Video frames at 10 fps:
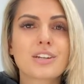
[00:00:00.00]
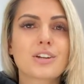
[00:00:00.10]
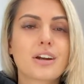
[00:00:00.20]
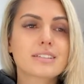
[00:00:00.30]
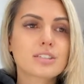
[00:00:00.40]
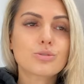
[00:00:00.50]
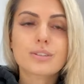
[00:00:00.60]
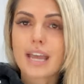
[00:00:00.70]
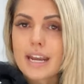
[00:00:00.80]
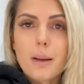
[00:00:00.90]
You know, I still
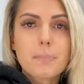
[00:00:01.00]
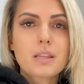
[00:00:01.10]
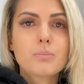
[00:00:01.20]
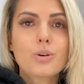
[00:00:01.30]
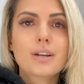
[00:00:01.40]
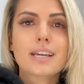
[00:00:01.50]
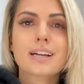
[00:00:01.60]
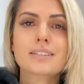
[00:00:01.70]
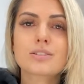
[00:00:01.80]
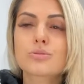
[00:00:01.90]
get up in the morning,
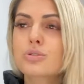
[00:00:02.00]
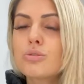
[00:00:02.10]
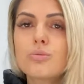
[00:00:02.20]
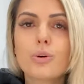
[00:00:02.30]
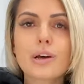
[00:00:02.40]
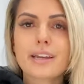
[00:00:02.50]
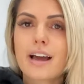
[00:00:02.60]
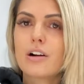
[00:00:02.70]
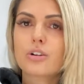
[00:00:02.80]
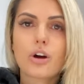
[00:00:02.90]
I still do a
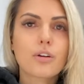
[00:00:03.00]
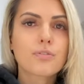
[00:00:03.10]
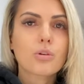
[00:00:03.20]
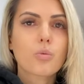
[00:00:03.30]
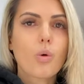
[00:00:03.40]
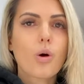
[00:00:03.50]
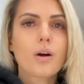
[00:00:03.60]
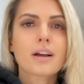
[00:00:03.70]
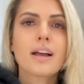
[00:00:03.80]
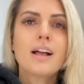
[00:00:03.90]
workout, I'll go for a
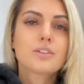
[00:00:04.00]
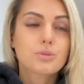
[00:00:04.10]
walk,